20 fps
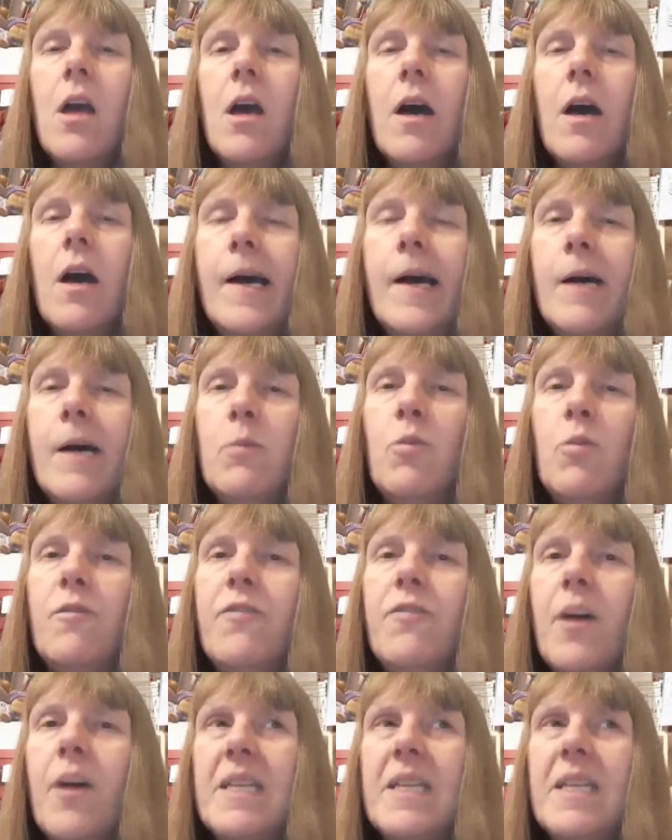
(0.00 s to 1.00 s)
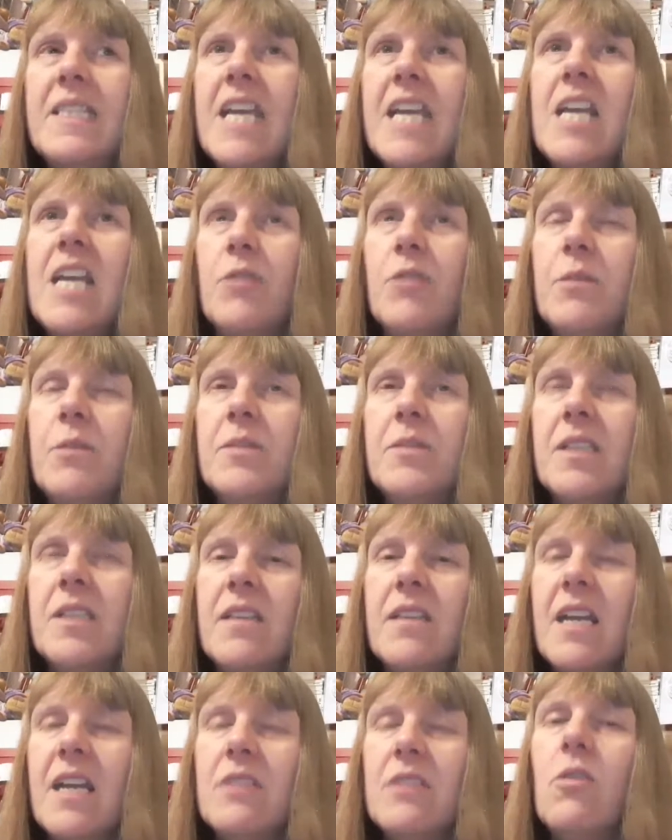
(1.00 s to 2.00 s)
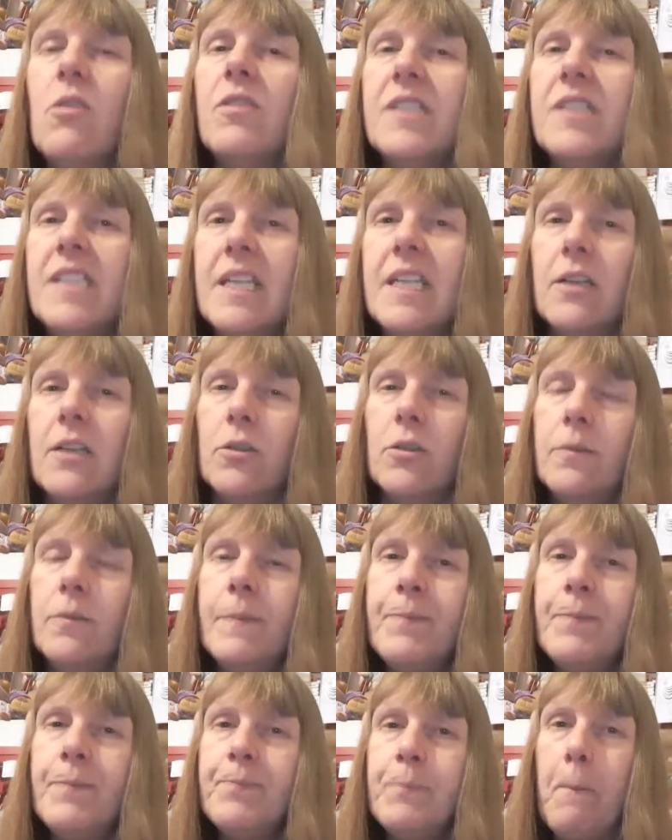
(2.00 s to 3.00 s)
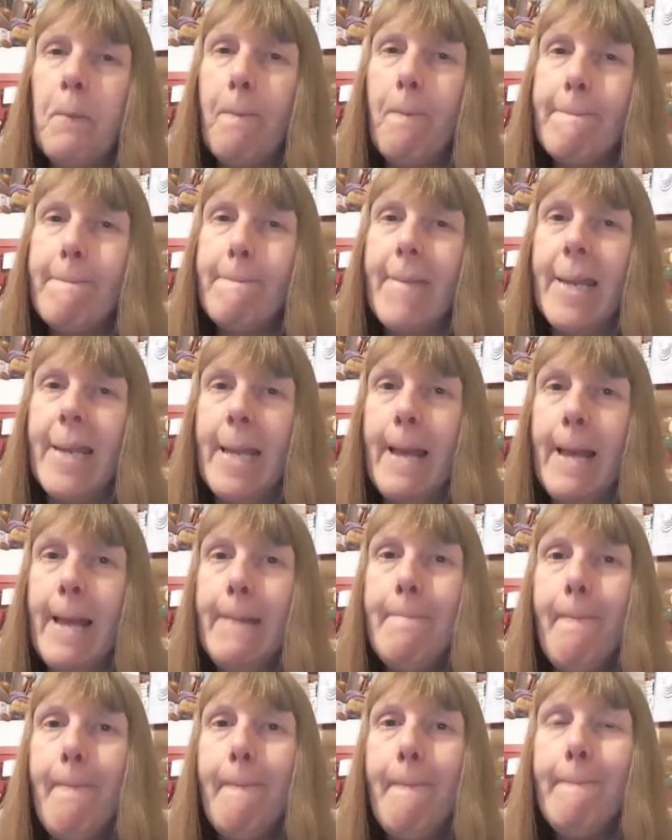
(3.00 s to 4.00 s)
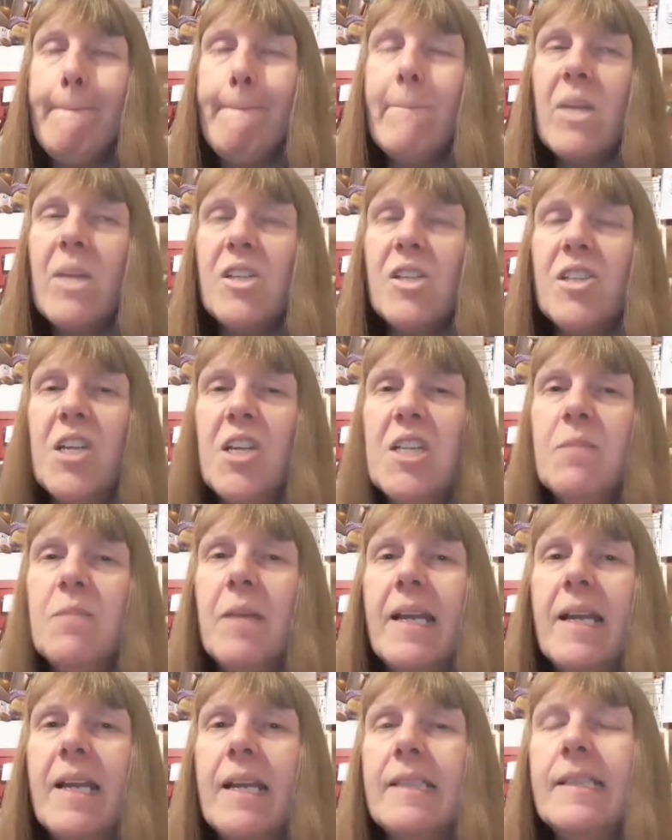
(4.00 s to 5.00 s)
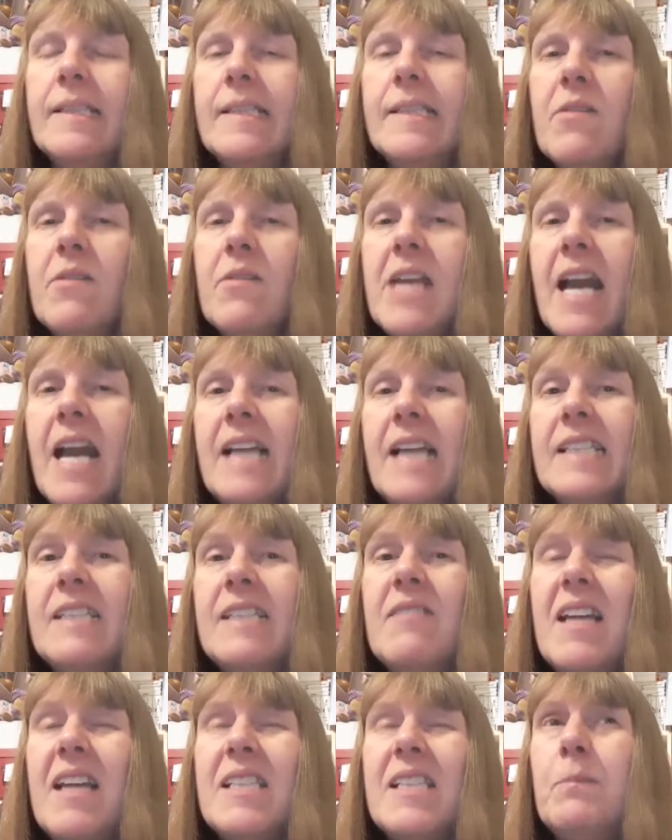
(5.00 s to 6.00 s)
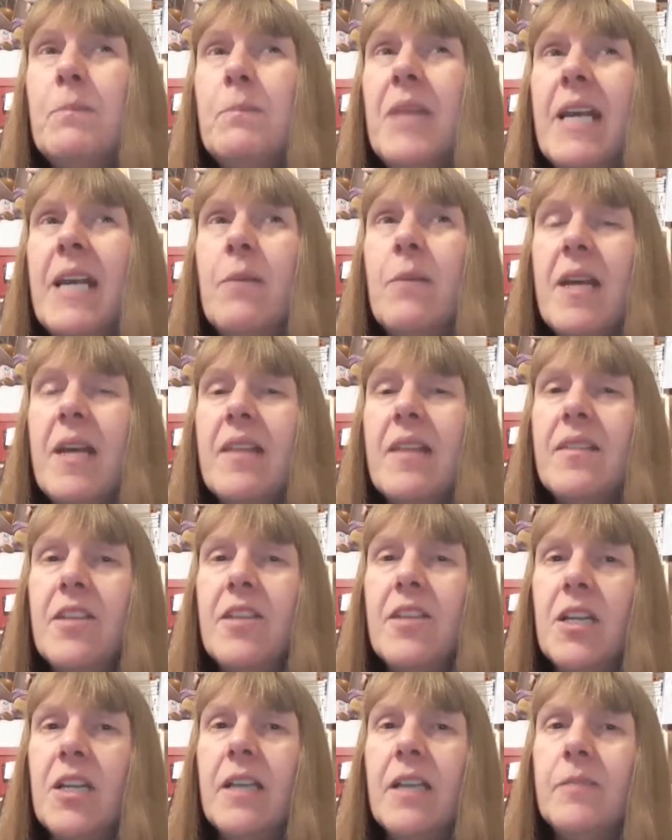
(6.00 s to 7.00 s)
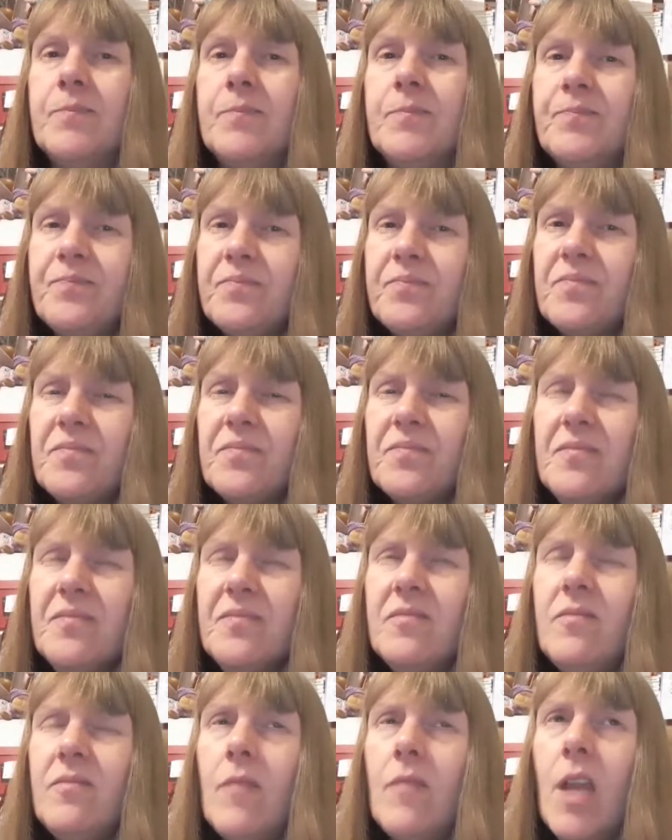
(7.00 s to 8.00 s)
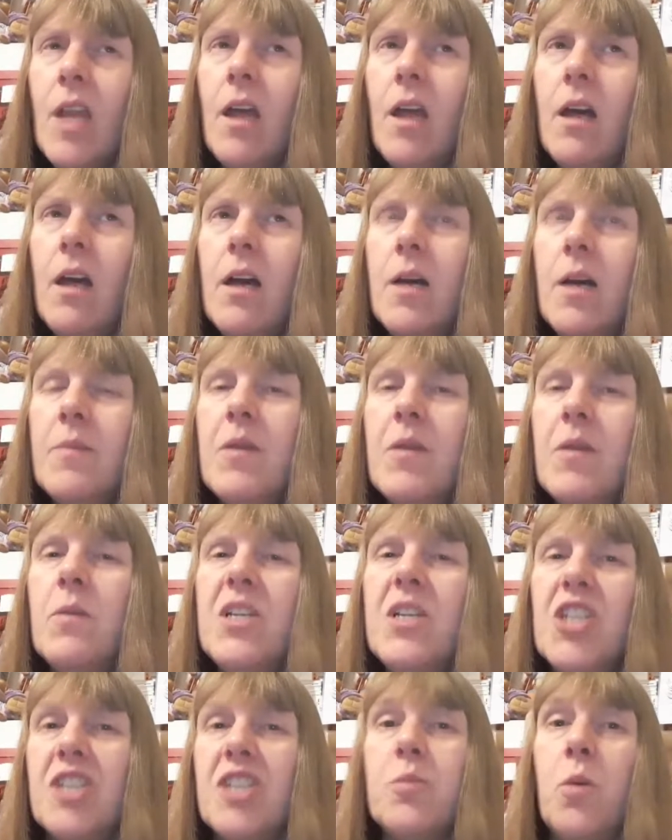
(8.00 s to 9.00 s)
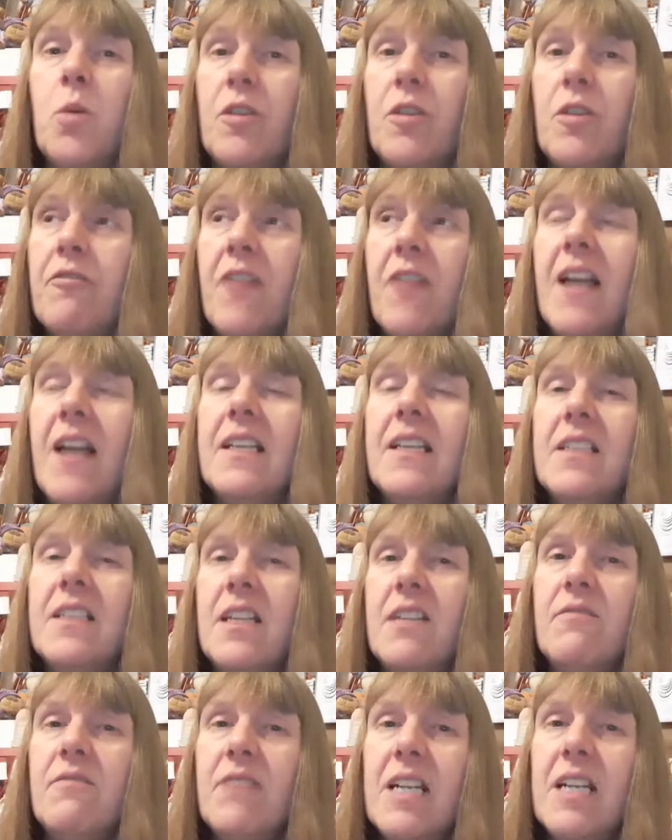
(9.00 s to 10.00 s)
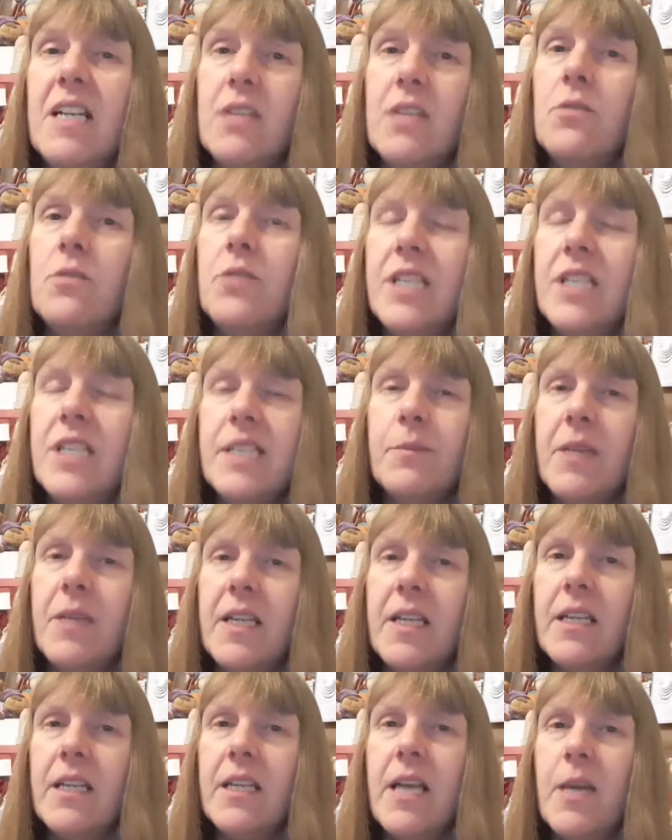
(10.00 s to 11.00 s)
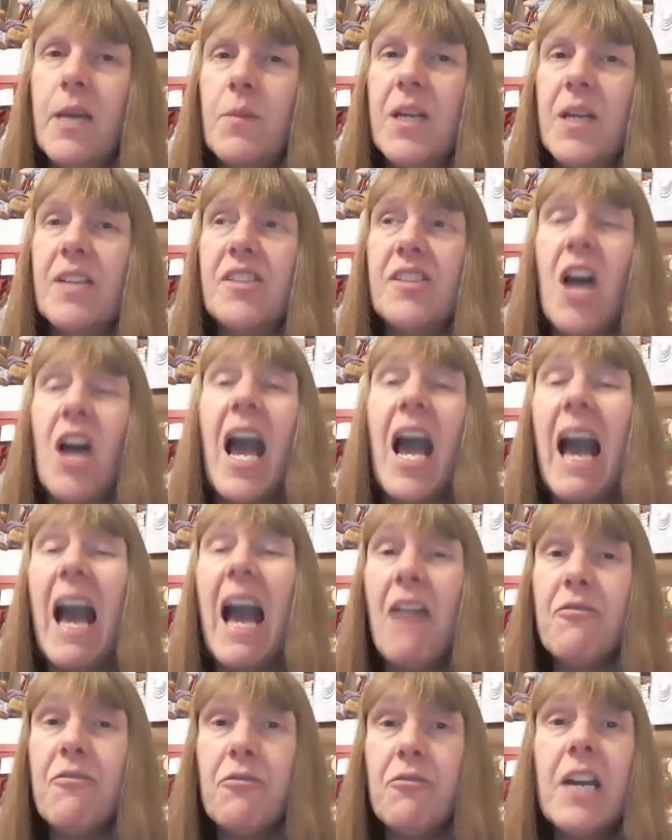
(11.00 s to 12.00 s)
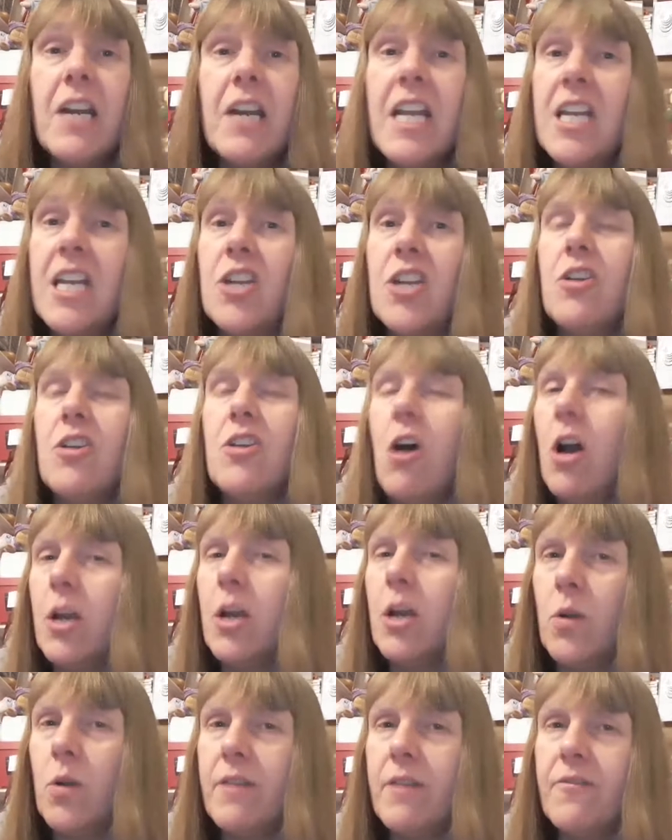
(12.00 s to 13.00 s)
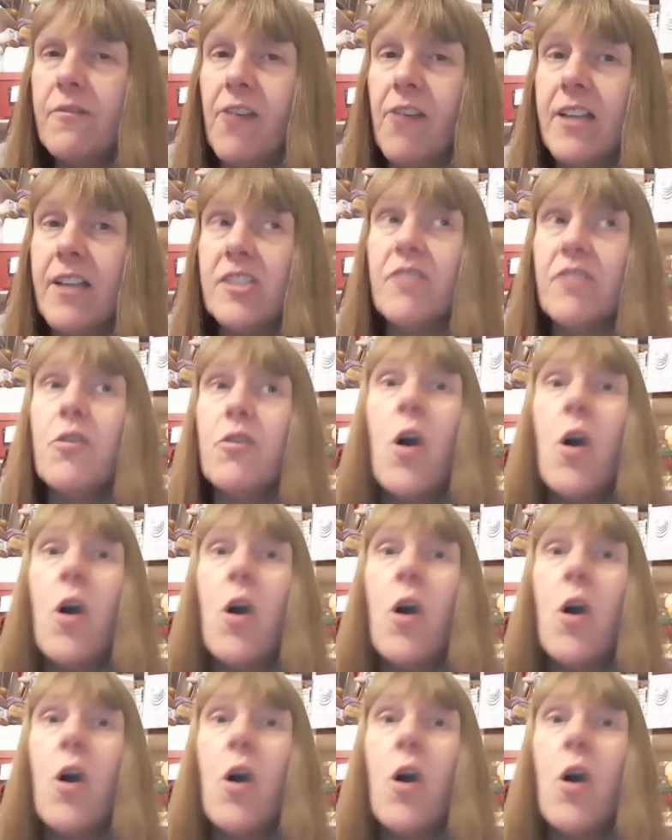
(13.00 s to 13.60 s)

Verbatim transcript: or find me in dating groups, and they're not single, you know, excuse me. And so, yeah, so that's a big myth, you know, that we just want a friend. And it really annoys me, you know, because I have really good high quality friends. I've got